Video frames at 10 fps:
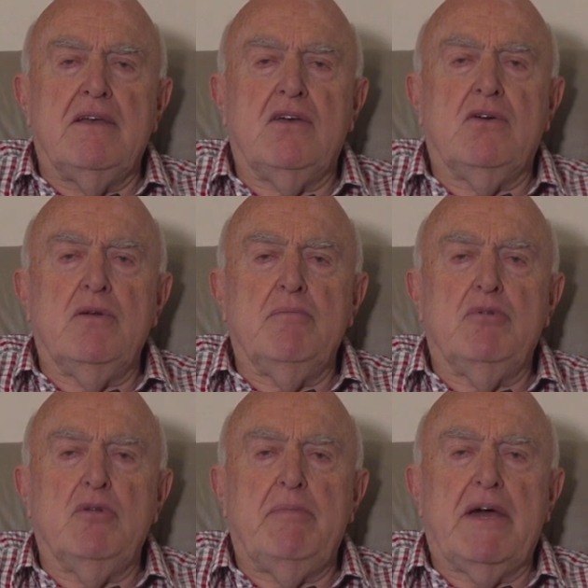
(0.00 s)
he couldn't
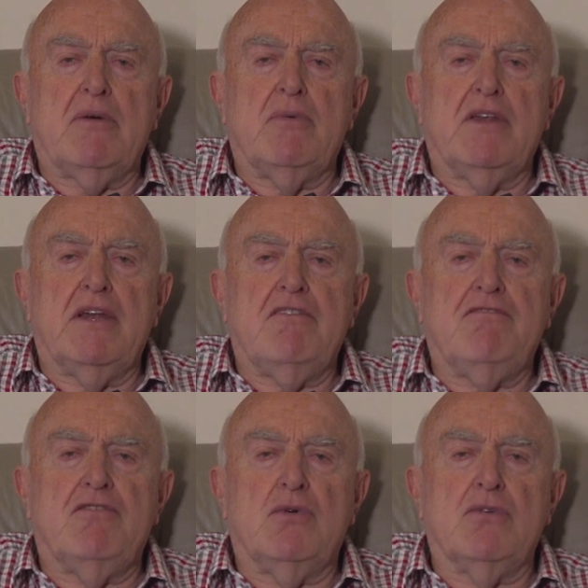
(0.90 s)
pull back with
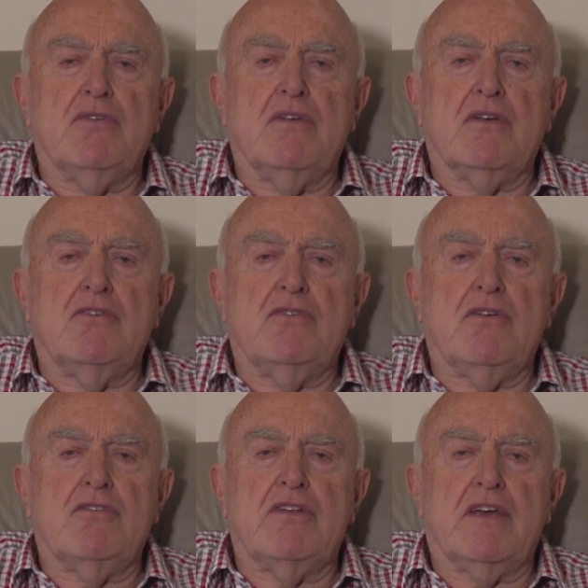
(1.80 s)
enough force on the
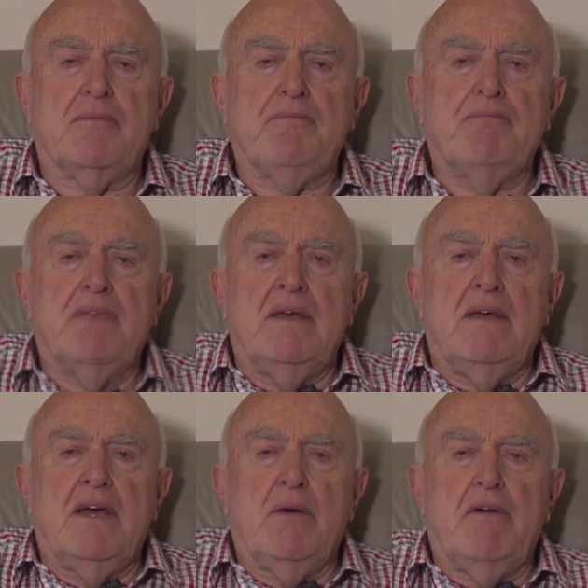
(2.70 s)
control stick.
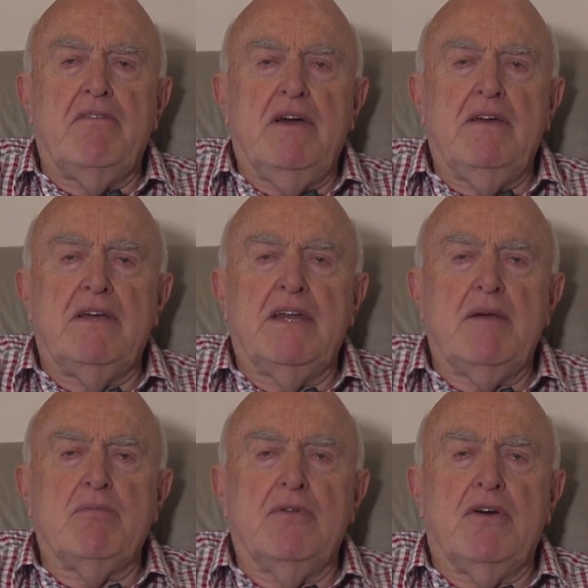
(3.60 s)
However, in
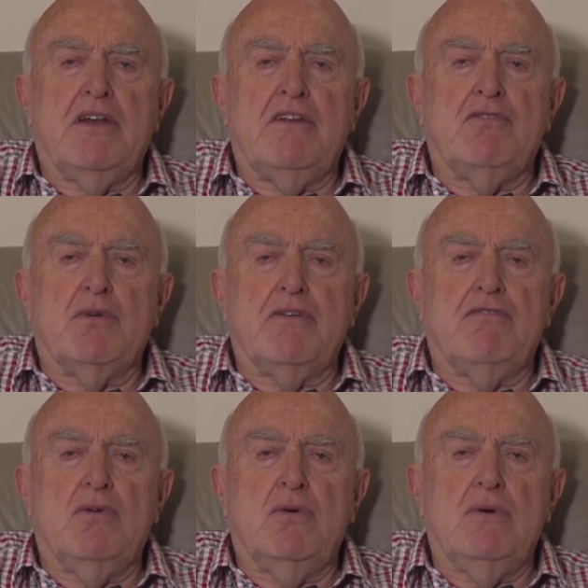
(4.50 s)
April
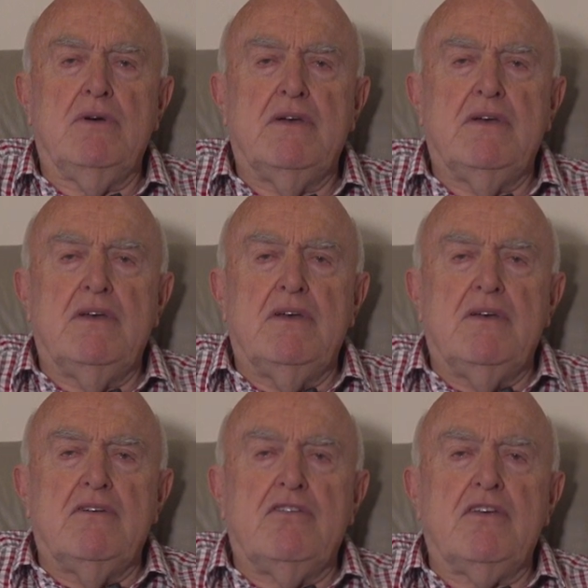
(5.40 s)
1944,
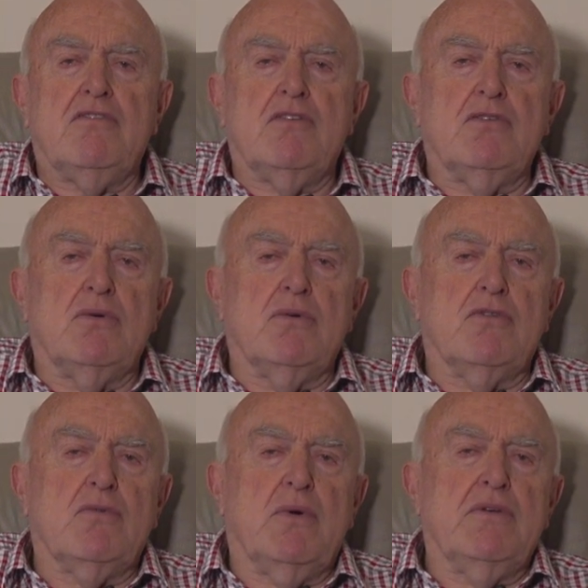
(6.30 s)
6 foot tall
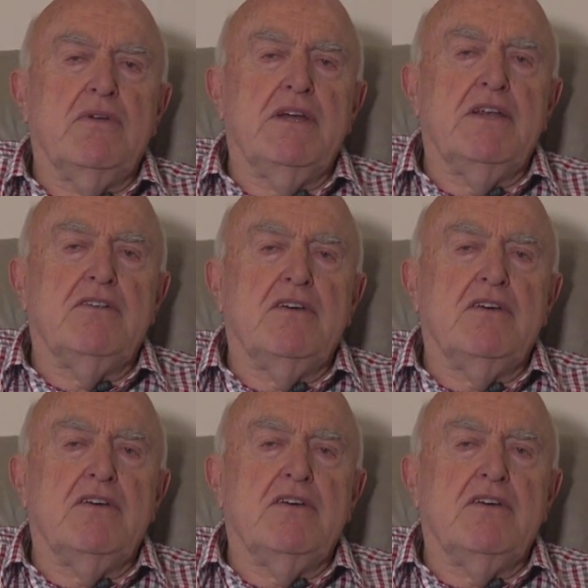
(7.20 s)
squadron leader